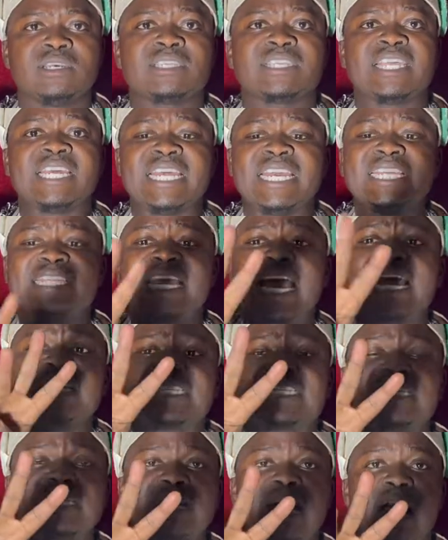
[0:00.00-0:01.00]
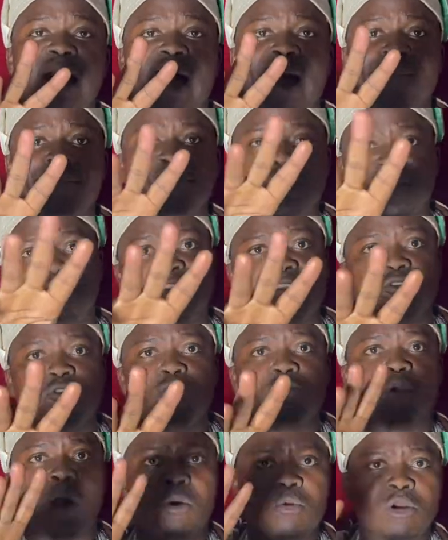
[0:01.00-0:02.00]
3 days I'm giving
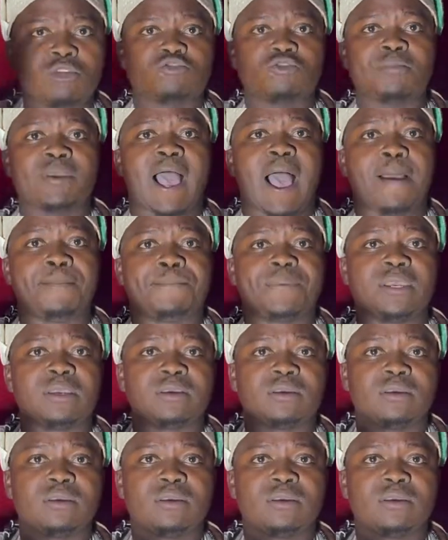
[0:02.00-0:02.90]
you are going to be happy.